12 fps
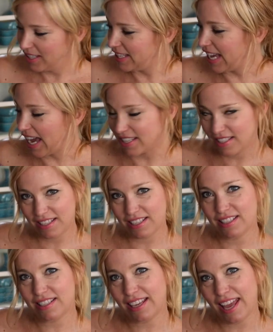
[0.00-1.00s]
Yes,
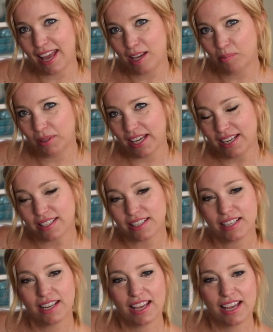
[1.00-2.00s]
this is a cake
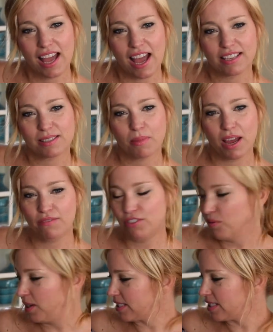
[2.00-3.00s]
plate. As my
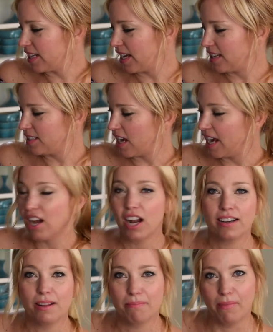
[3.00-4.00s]
viewing stand, I
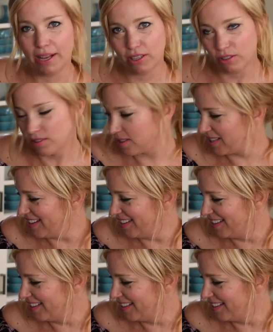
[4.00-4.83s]
got it at Michael's